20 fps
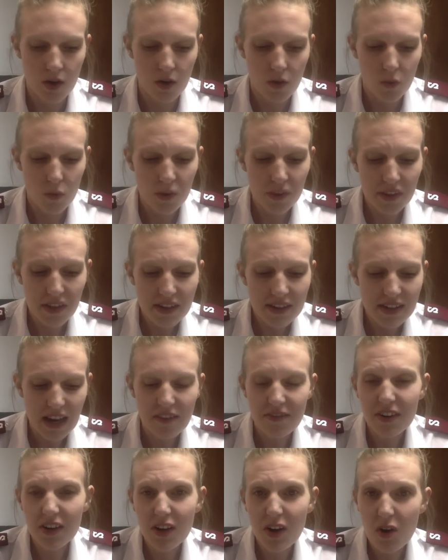Will things
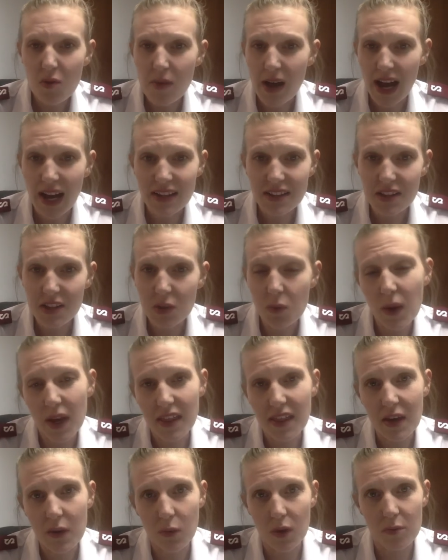ever go back to the way
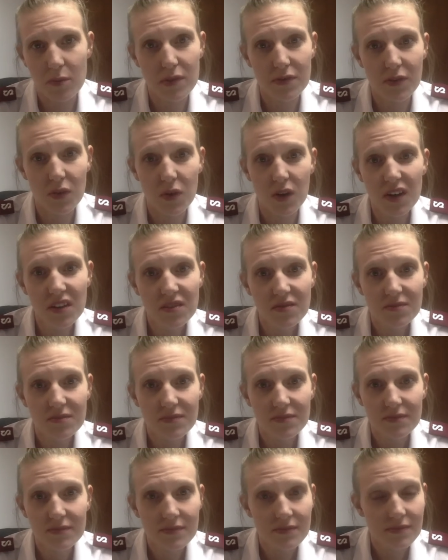they were before?
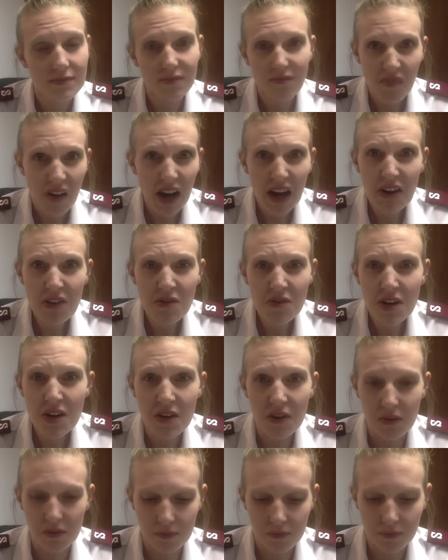I don't
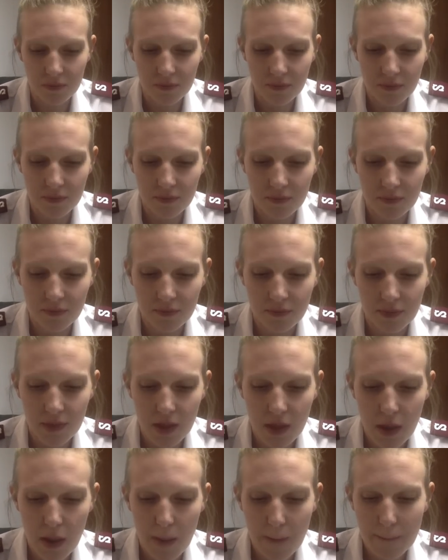know.
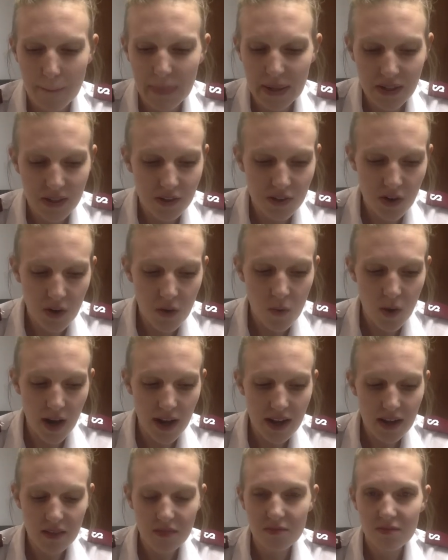But you know
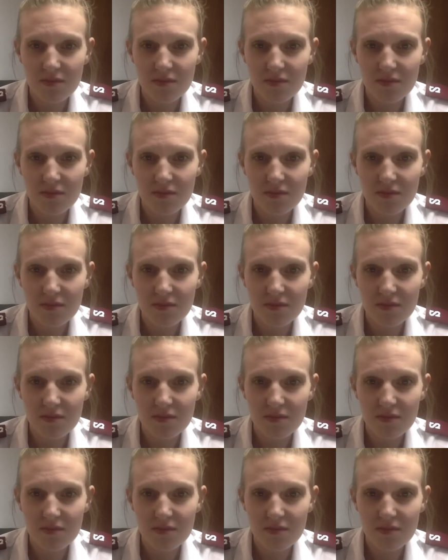what?